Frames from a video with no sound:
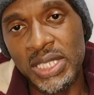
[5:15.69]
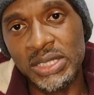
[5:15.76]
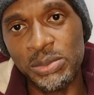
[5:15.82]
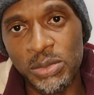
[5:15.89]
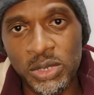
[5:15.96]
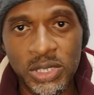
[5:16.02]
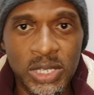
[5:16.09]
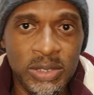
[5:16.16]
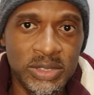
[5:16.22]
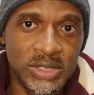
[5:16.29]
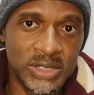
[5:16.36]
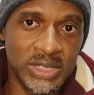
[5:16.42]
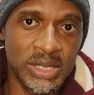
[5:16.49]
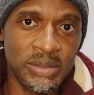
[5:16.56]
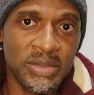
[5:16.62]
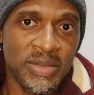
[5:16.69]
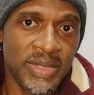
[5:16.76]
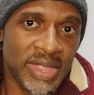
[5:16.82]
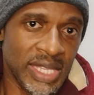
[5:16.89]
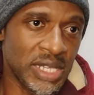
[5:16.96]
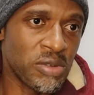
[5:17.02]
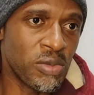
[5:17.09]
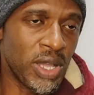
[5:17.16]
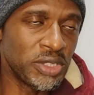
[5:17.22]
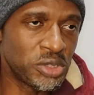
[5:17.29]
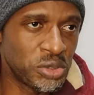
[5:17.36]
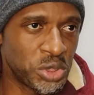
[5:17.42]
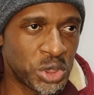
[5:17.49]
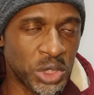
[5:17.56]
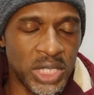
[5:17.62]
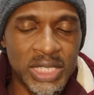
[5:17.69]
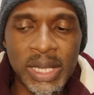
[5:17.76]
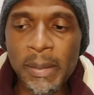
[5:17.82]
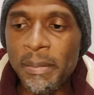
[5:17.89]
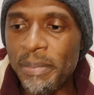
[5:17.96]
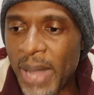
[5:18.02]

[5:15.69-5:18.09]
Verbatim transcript: this Moroccan team that he wants to join them.